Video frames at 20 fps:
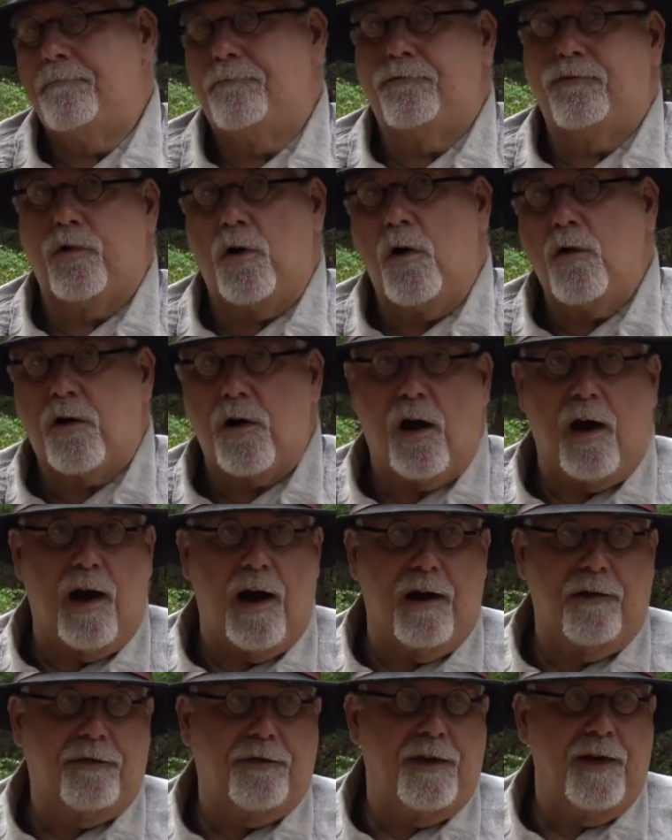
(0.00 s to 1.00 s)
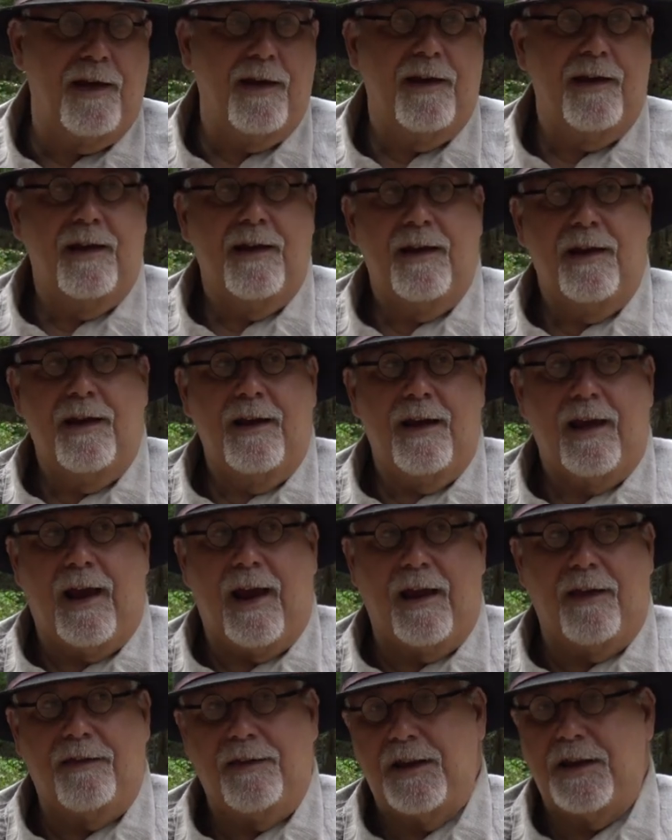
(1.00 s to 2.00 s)
broke off,
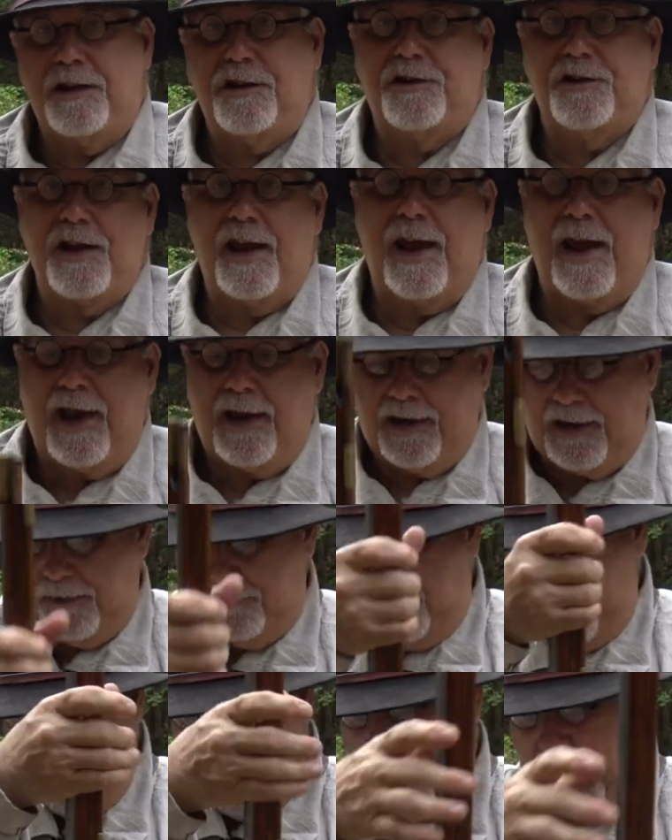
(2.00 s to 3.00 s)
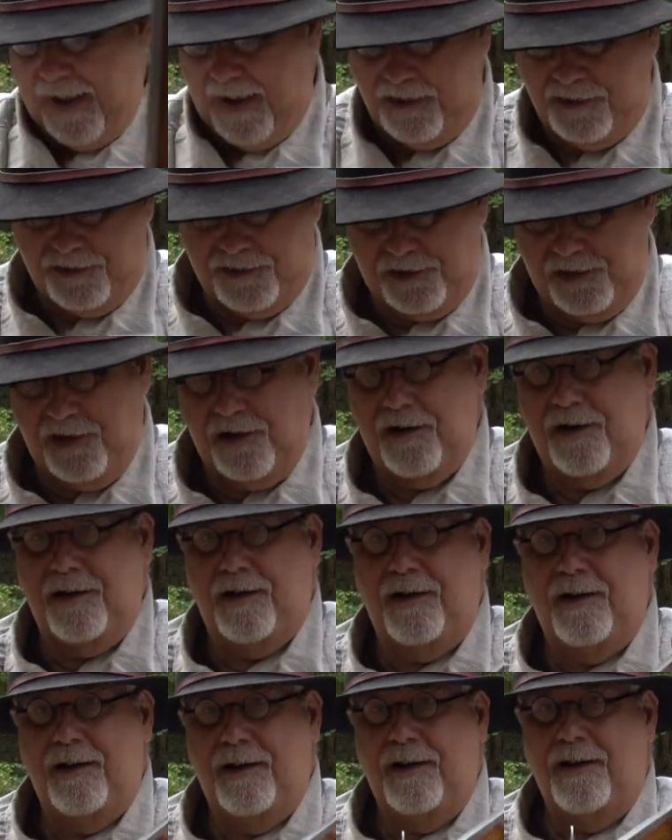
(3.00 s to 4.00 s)
and the jag and patch
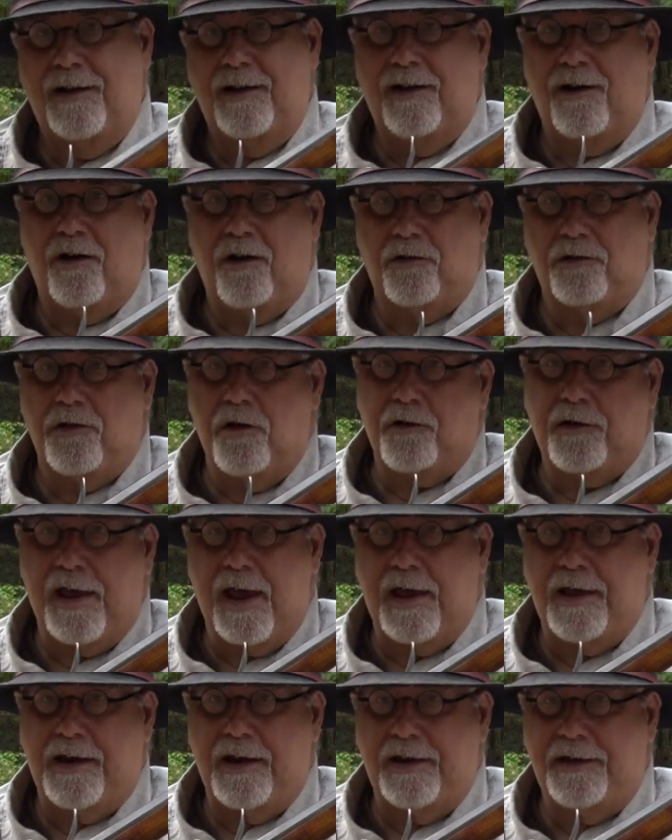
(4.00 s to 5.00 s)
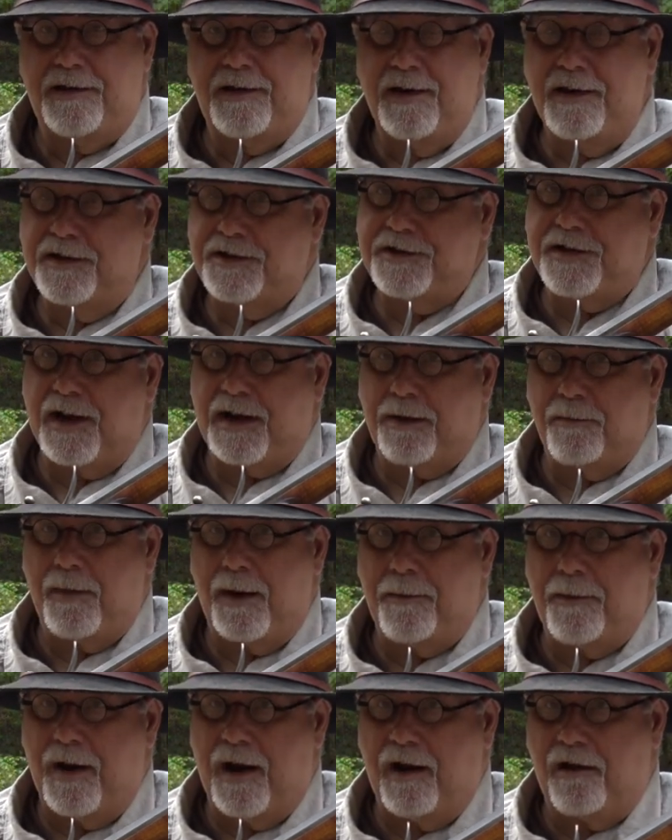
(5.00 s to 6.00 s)
are located, stuck in
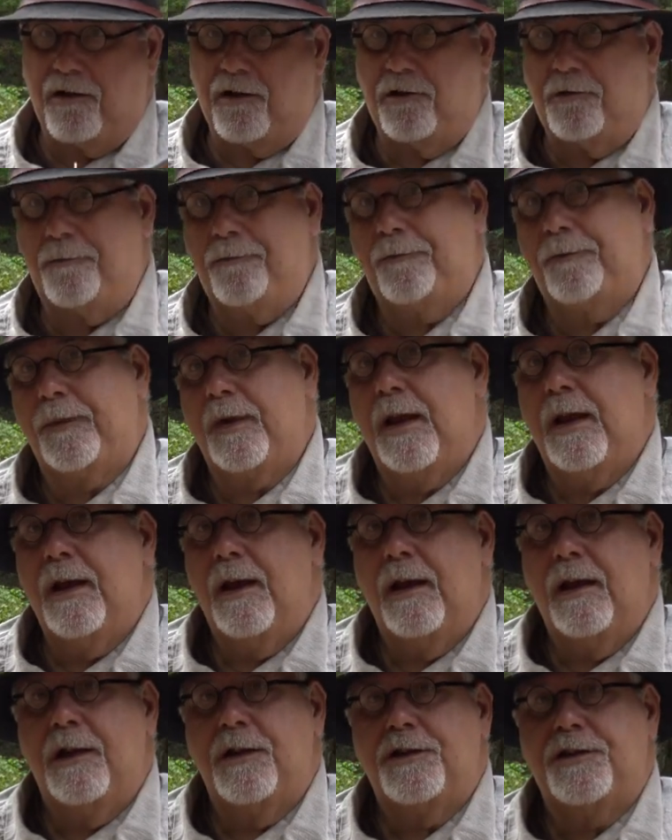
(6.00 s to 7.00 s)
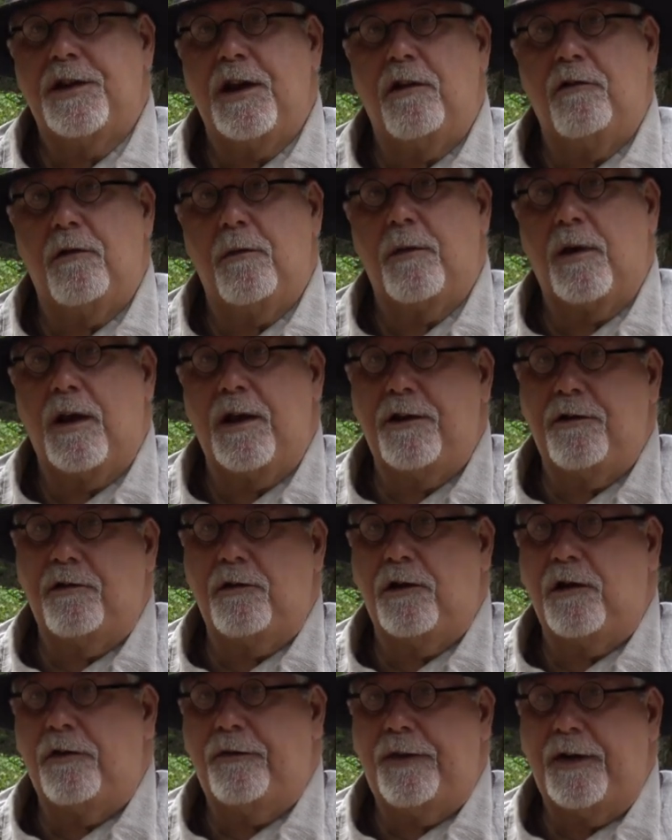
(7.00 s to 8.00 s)
my barrel. So I'm going to do
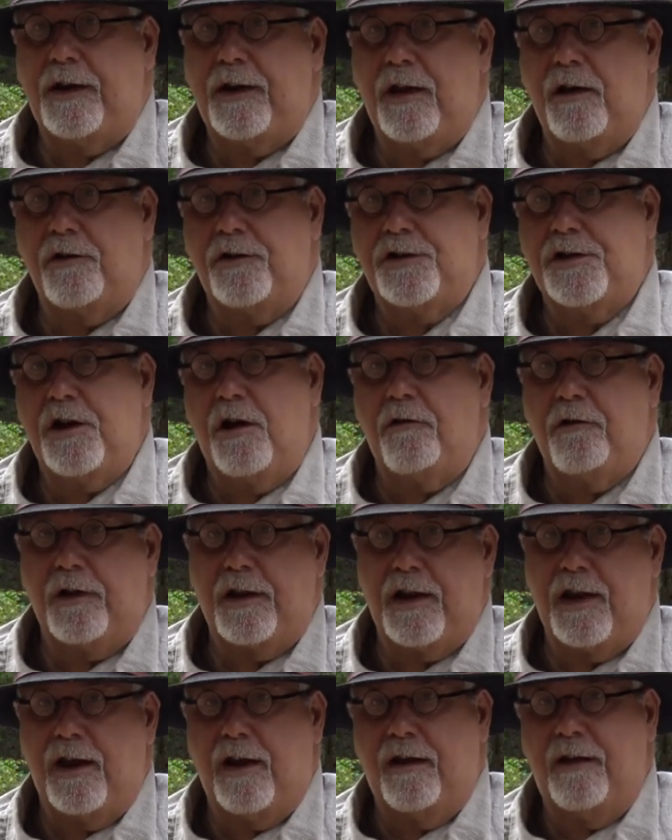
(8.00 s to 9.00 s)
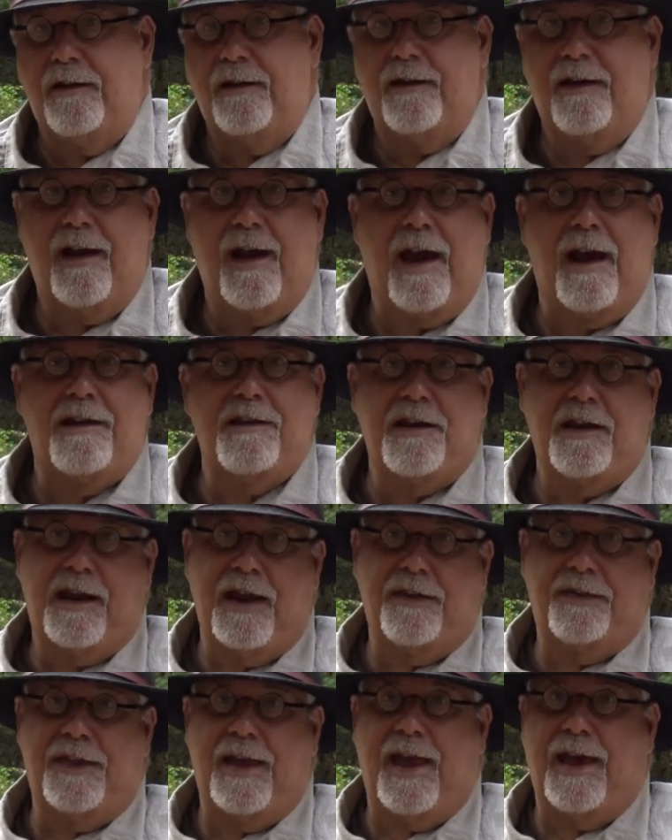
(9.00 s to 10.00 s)
a little video showing you how you
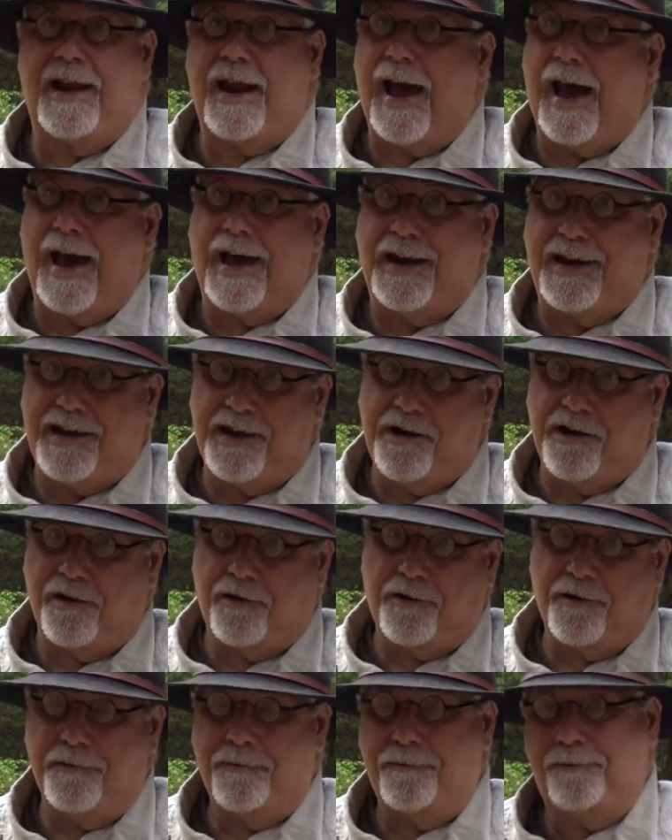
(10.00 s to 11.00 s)
get that out of here.